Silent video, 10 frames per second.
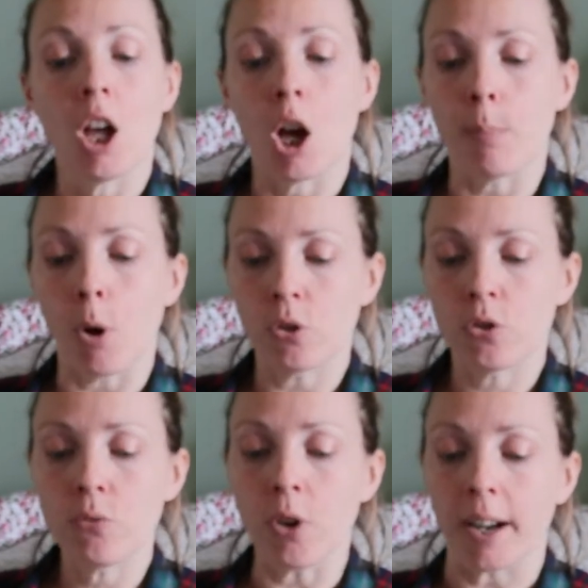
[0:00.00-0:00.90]
a
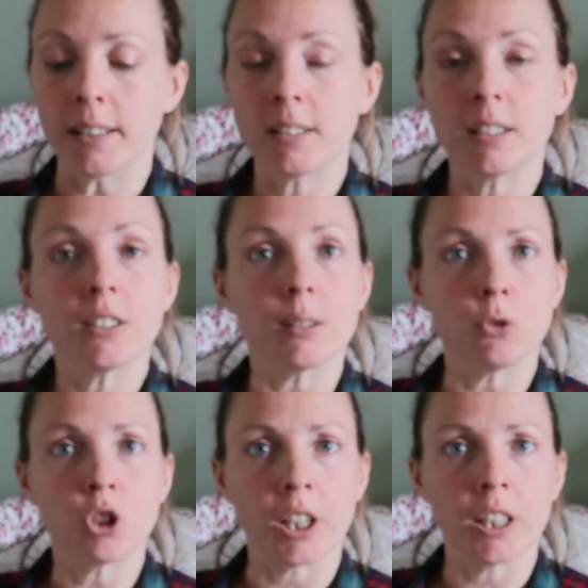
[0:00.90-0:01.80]
box of rice, some
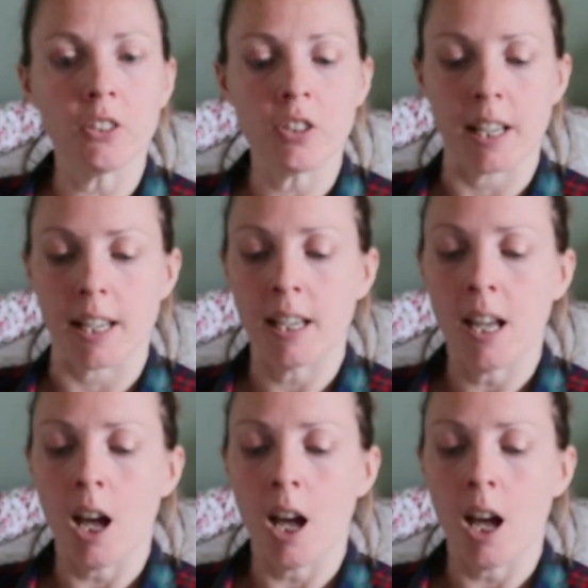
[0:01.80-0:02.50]
china tea,